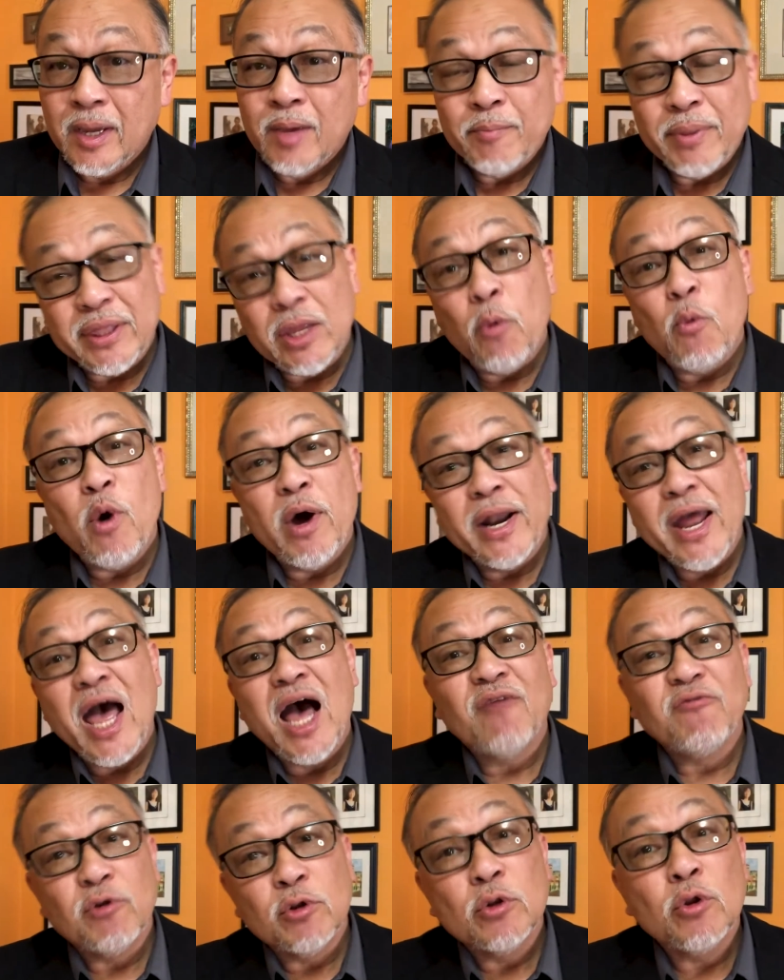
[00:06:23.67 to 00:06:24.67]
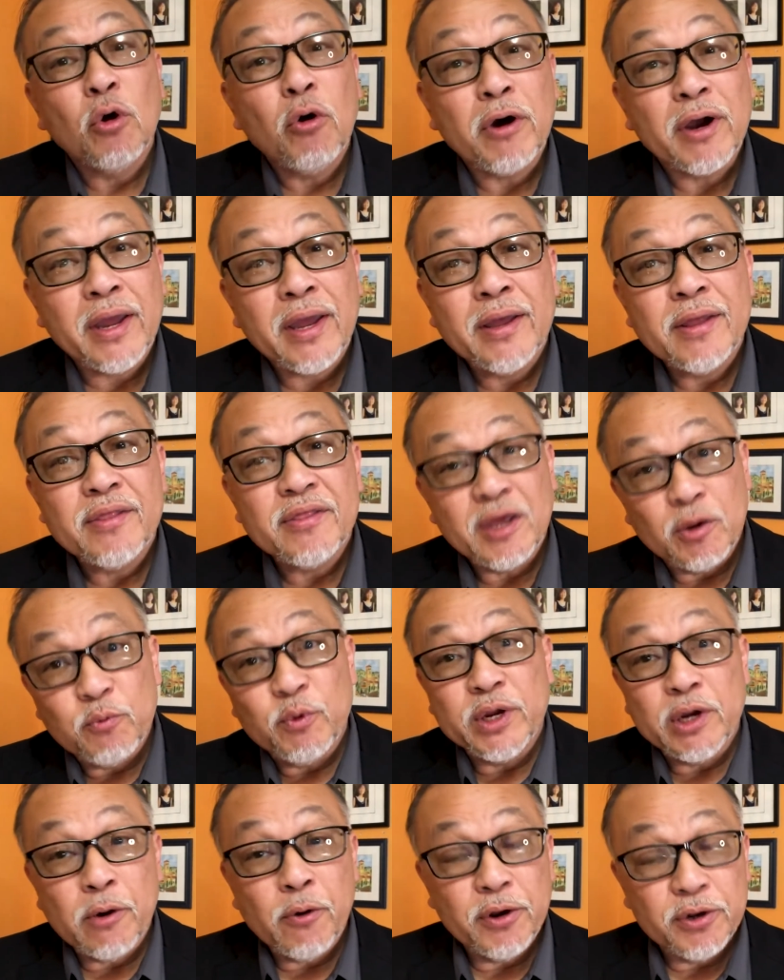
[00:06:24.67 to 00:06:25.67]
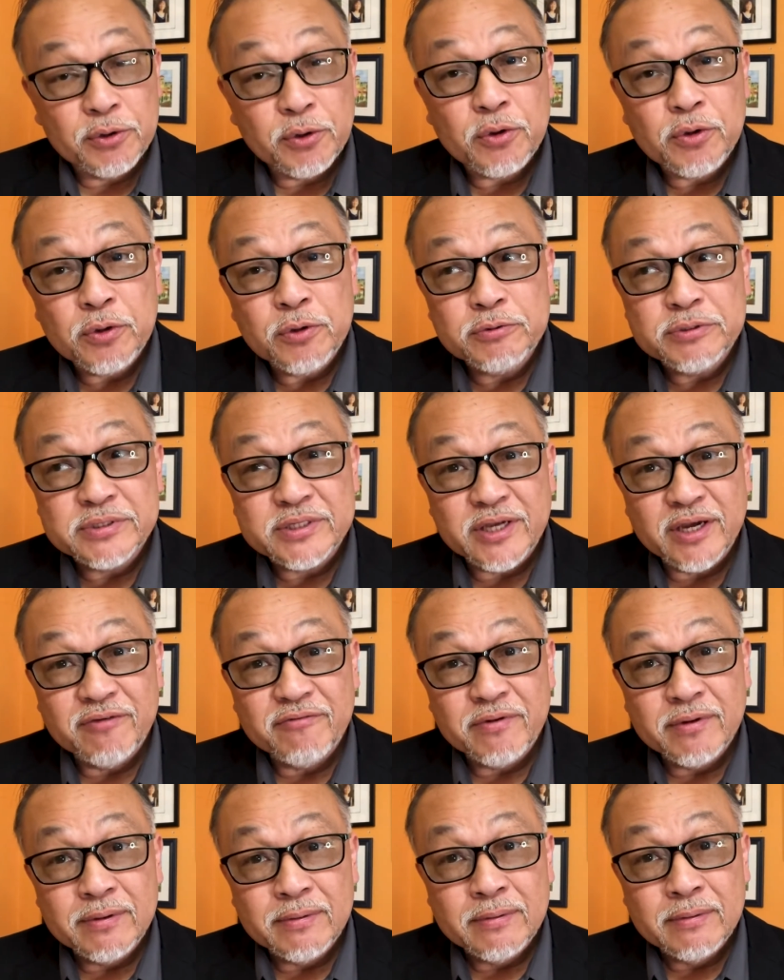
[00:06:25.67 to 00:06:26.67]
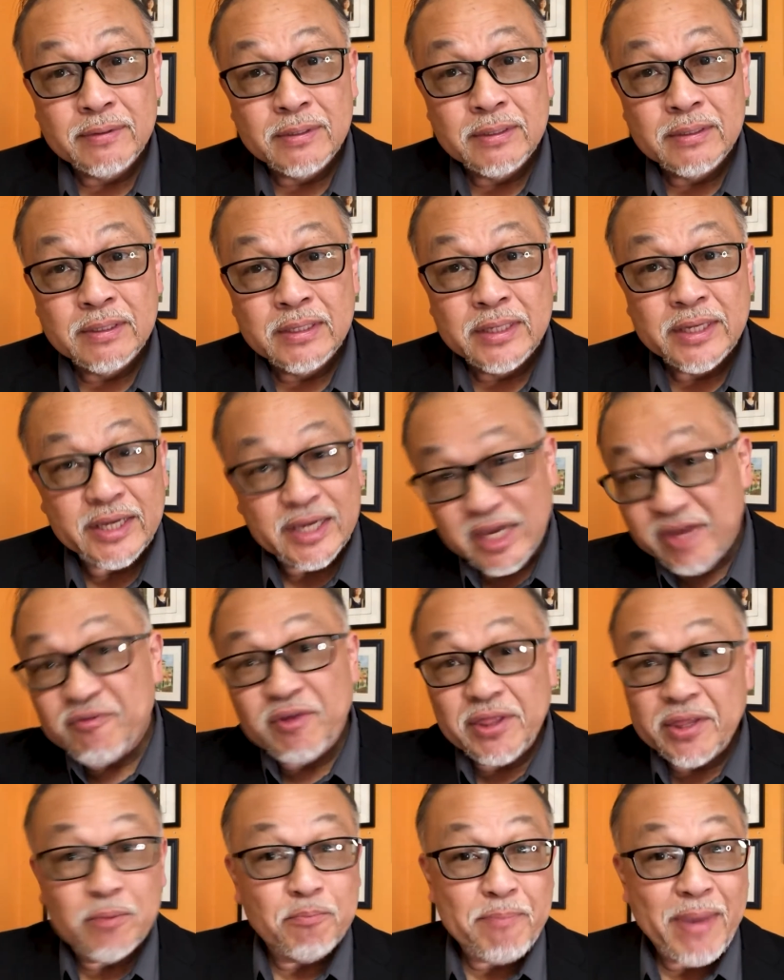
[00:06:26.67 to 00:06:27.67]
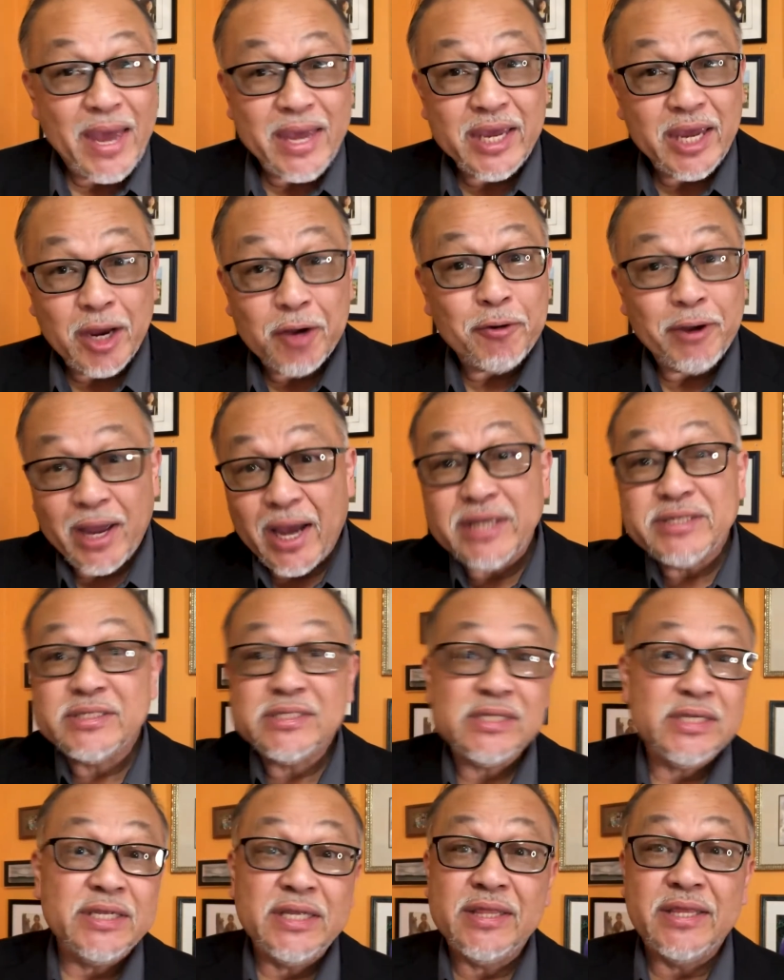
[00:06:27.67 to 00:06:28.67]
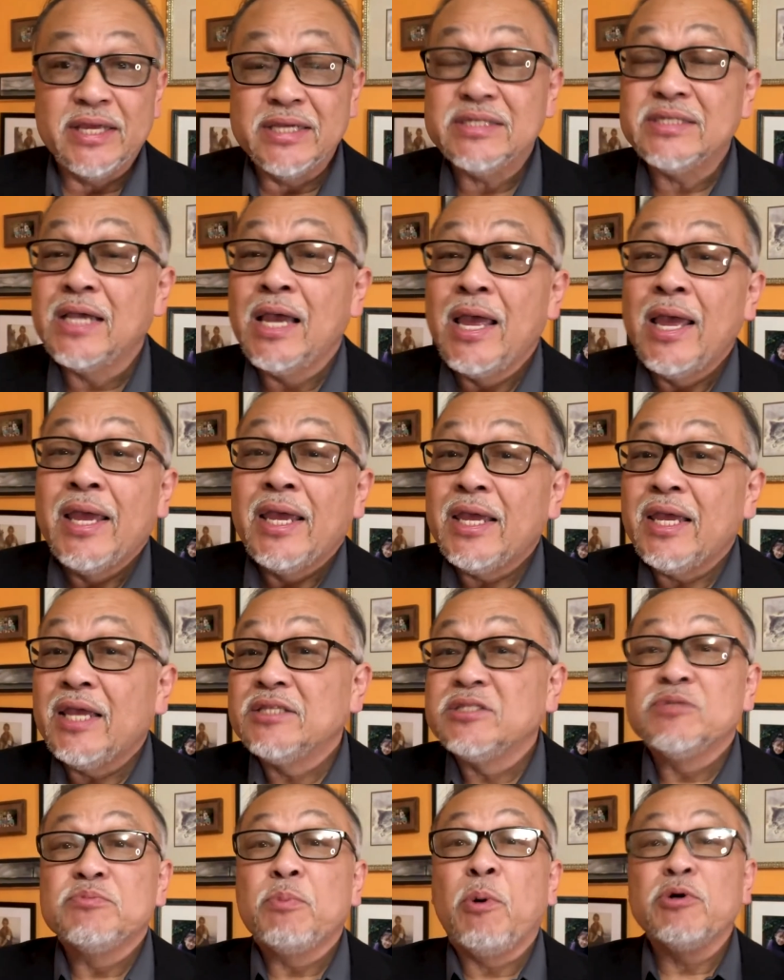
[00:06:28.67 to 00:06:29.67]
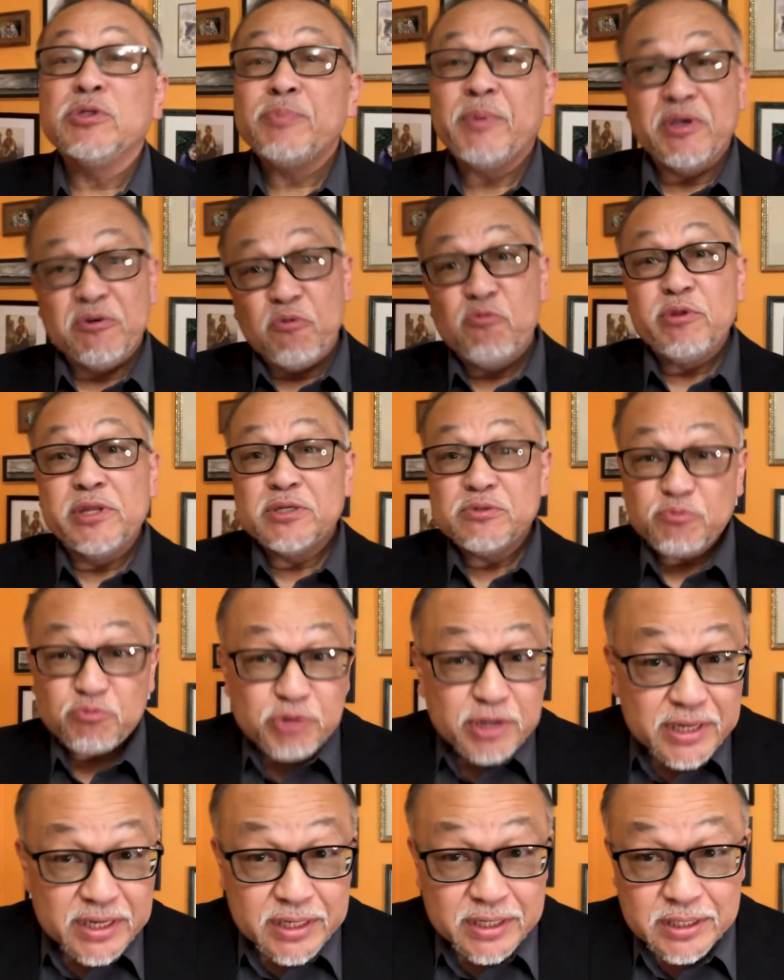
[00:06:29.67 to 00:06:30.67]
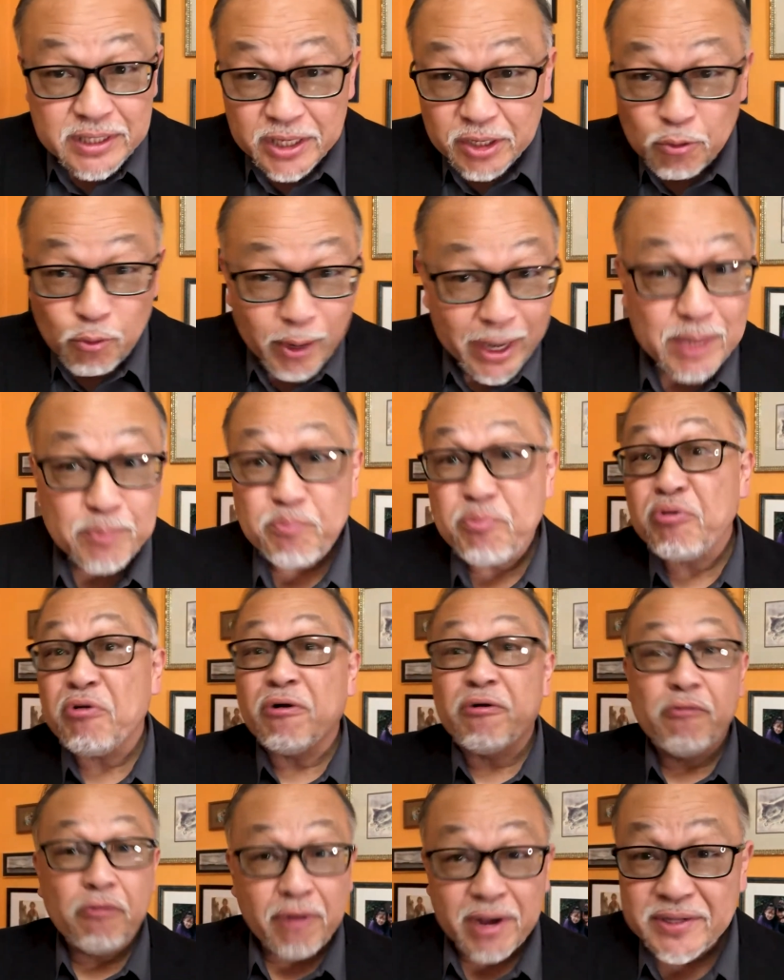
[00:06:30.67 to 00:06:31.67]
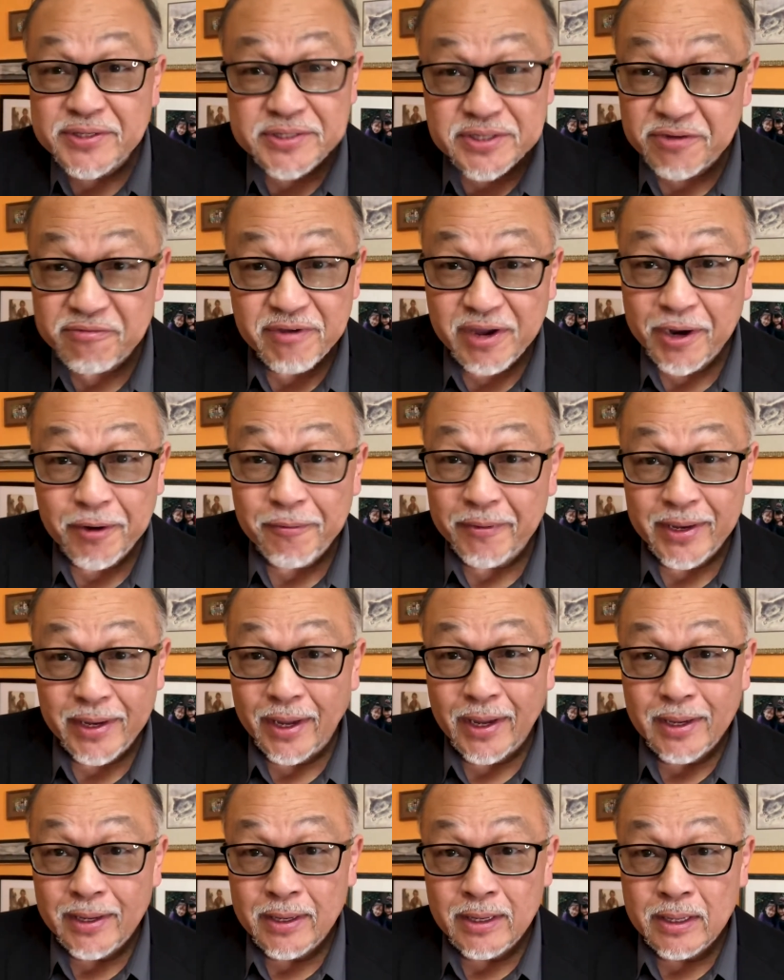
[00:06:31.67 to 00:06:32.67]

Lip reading: But they want to have a look that we are inclusive. Even the Bay Area, I see this, it's supposed to be this really great progressive area.